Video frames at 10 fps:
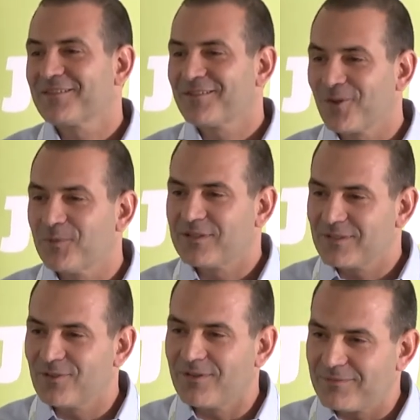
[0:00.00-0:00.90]
No, but you
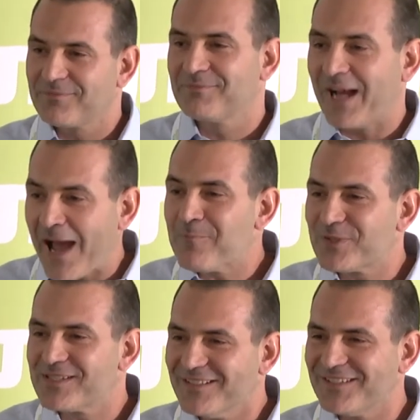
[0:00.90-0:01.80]
know, I'm
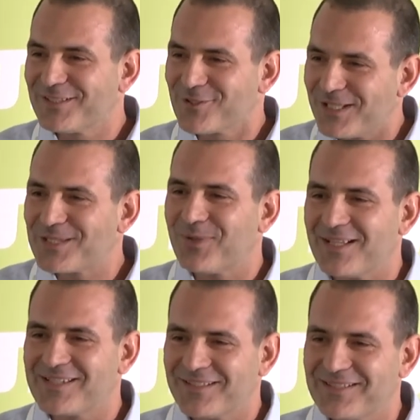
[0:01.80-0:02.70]
presenting, so that's why I
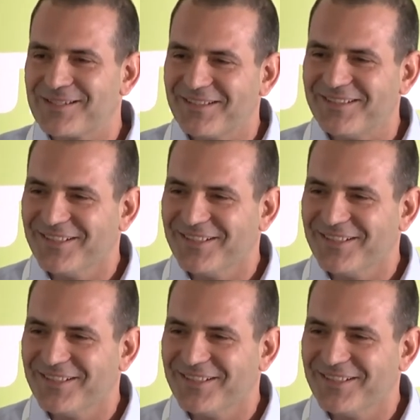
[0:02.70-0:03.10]
said he's a,